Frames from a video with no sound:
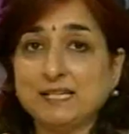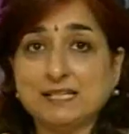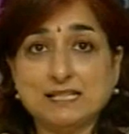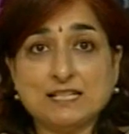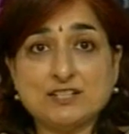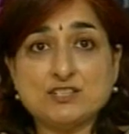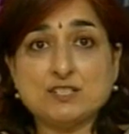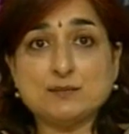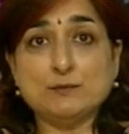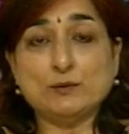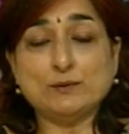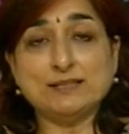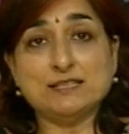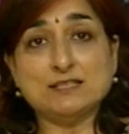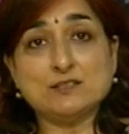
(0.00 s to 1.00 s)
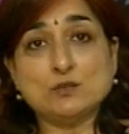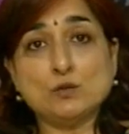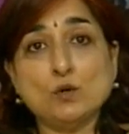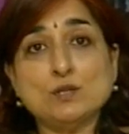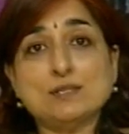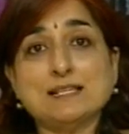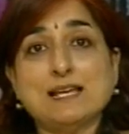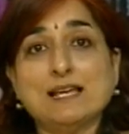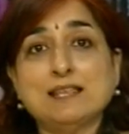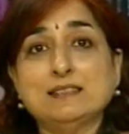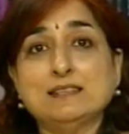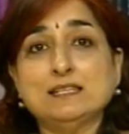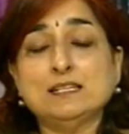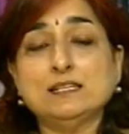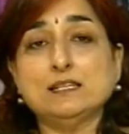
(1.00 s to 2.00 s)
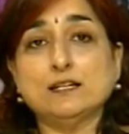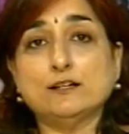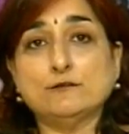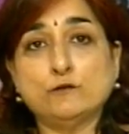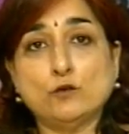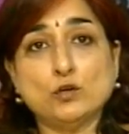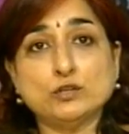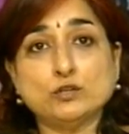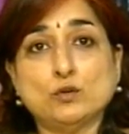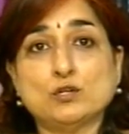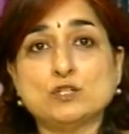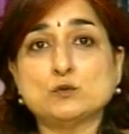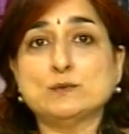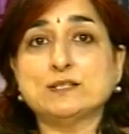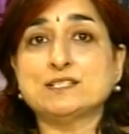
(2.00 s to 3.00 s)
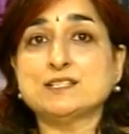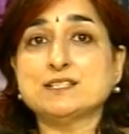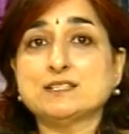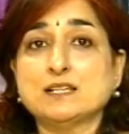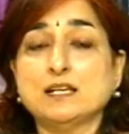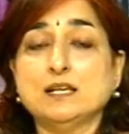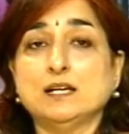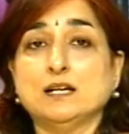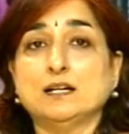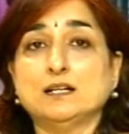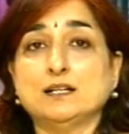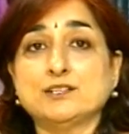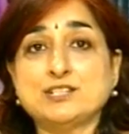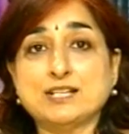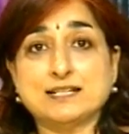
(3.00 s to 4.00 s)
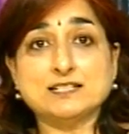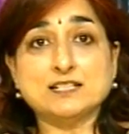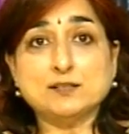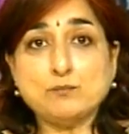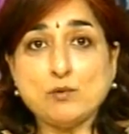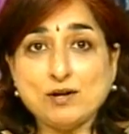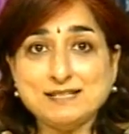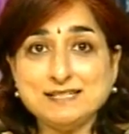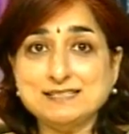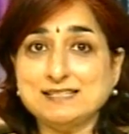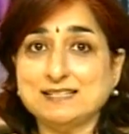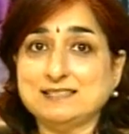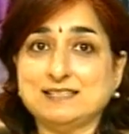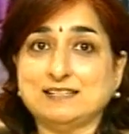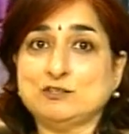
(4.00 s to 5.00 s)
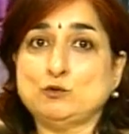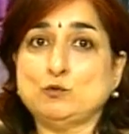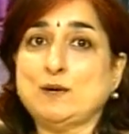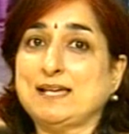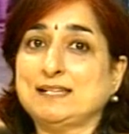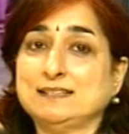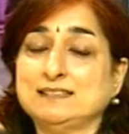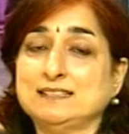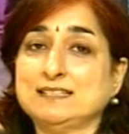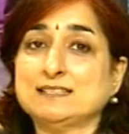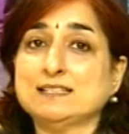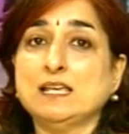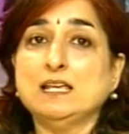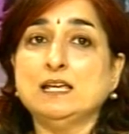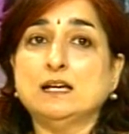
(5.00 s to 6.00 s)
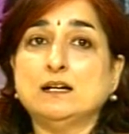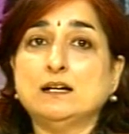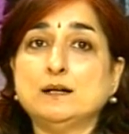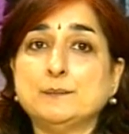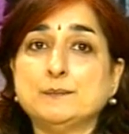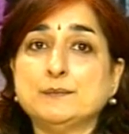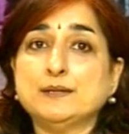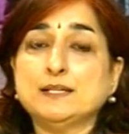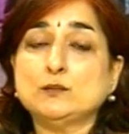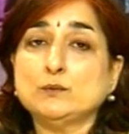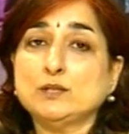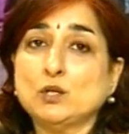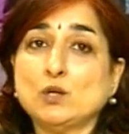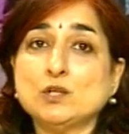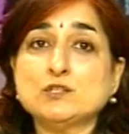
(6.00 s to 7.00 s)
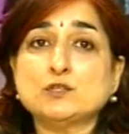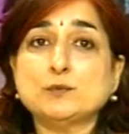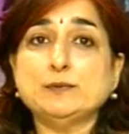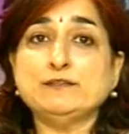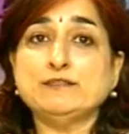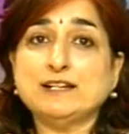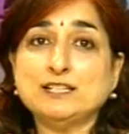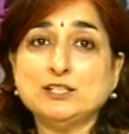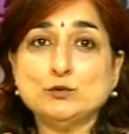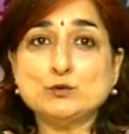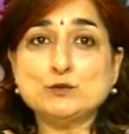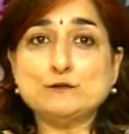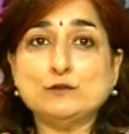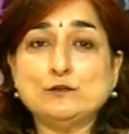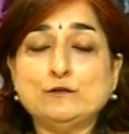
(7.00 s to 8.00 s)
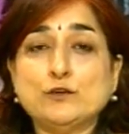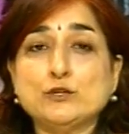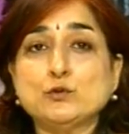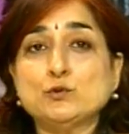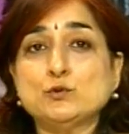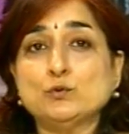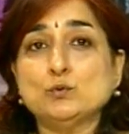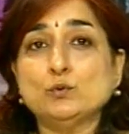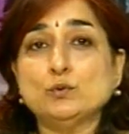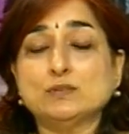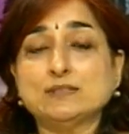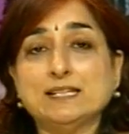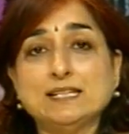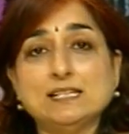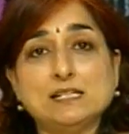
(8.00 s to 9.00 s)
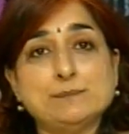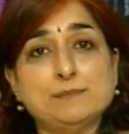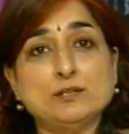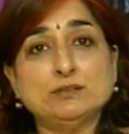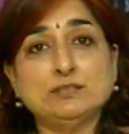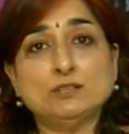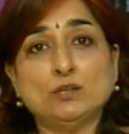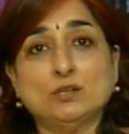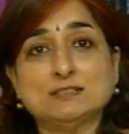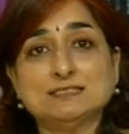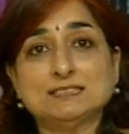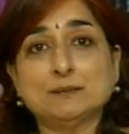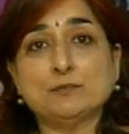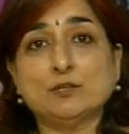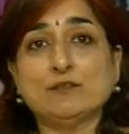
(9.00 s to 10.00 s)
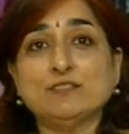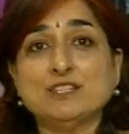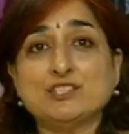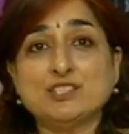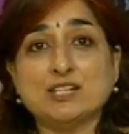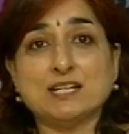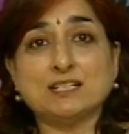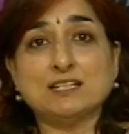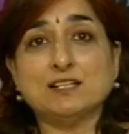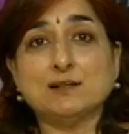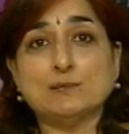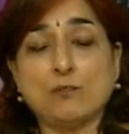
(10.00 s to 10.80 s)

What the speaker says: connections between this course and the fourth course, which is gendered bodies and sexualities. It will also be very useful for you to think about the concept of the gendered